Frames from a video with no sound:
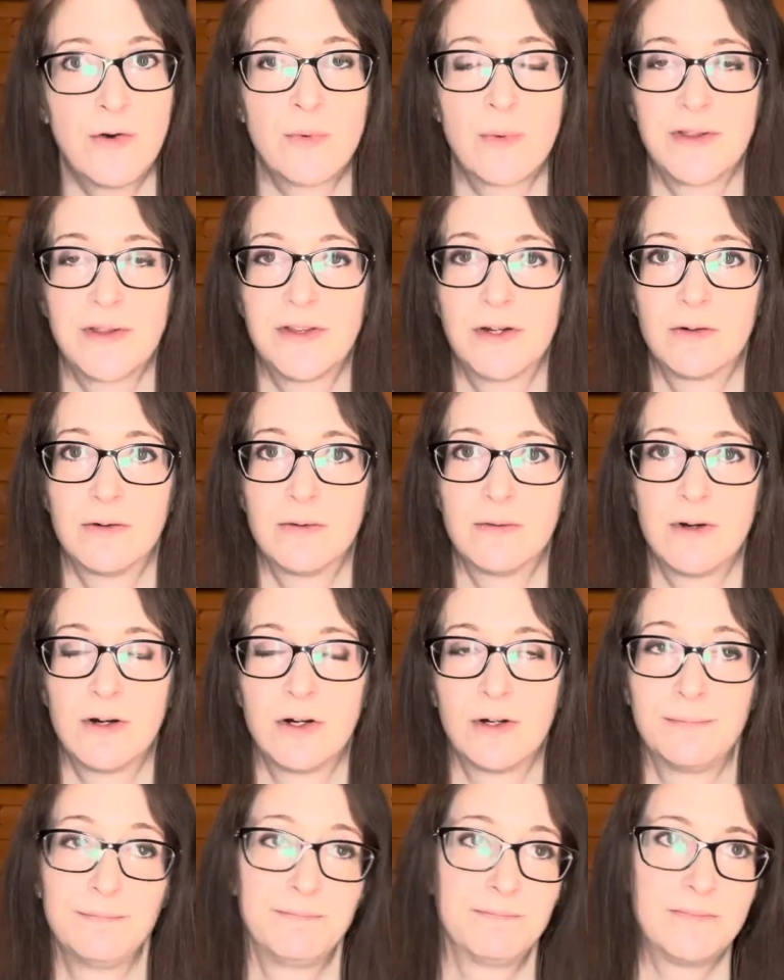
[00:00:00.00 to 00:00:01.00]

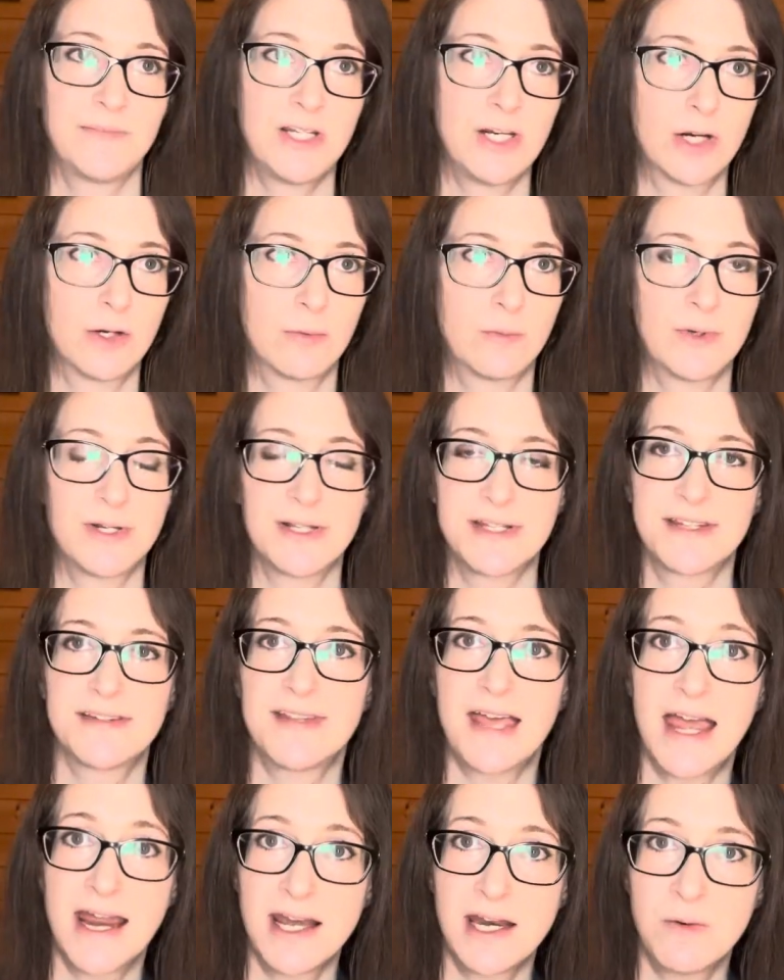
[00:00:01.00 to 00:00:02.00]
what
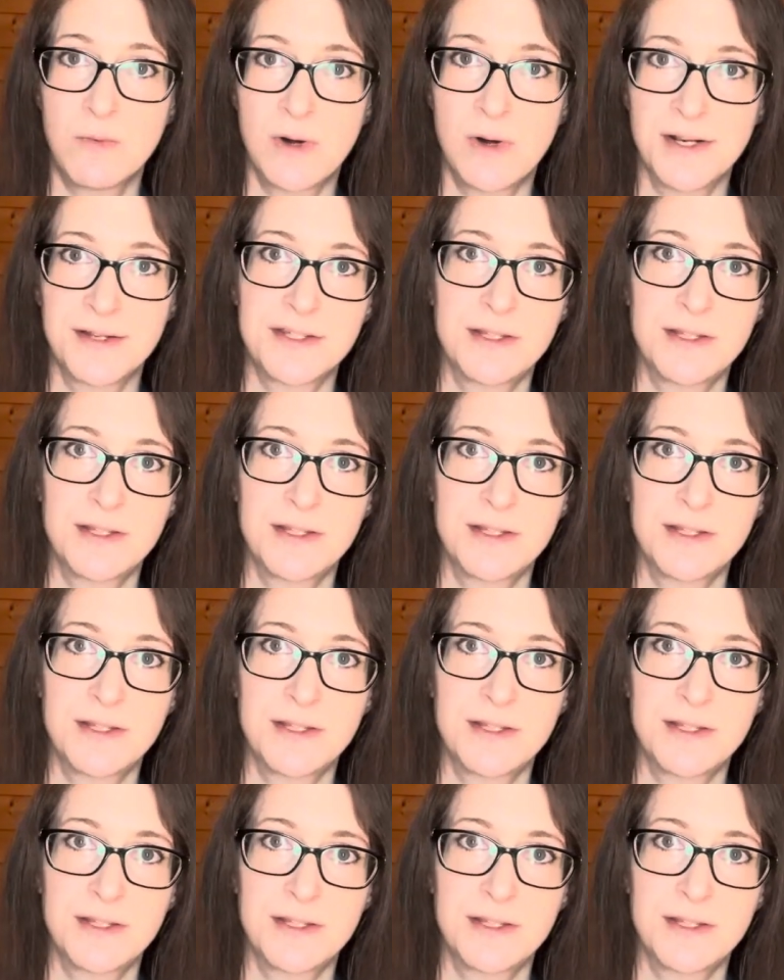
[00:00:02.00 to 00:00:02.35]
society wants